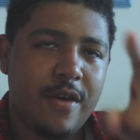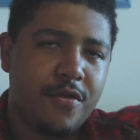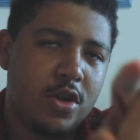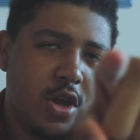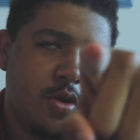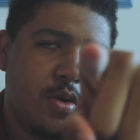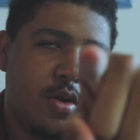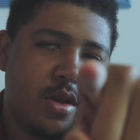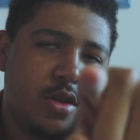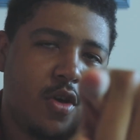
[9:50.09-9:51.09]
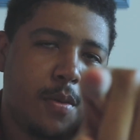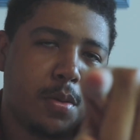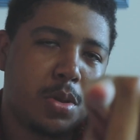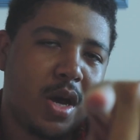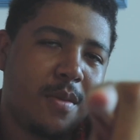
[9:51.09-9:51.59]
If you're new, drop a
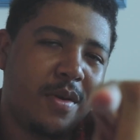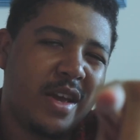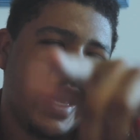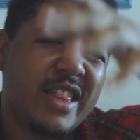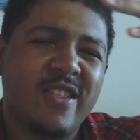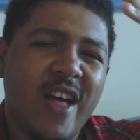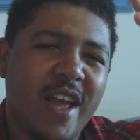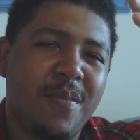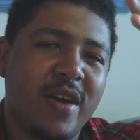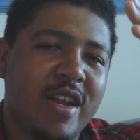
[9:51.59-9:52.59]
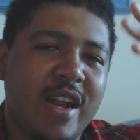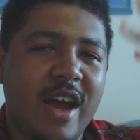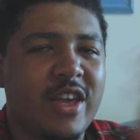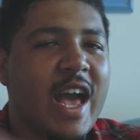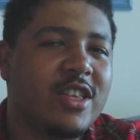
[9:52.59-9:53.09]
sub, hit the like button.
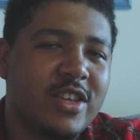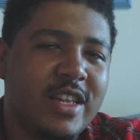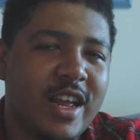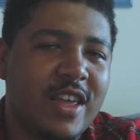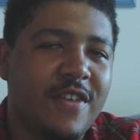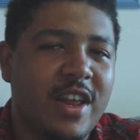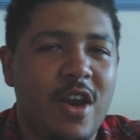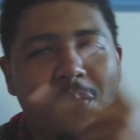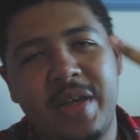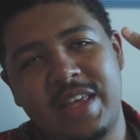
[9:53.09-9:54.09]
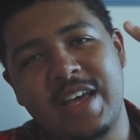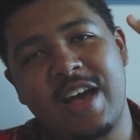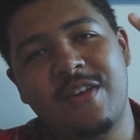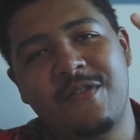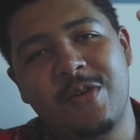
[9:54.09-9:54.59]
I'll catch you in the next video. Peace
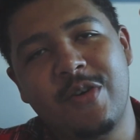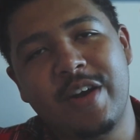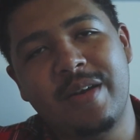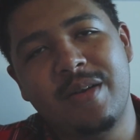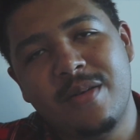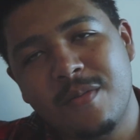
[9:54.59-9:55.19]
out, everyone.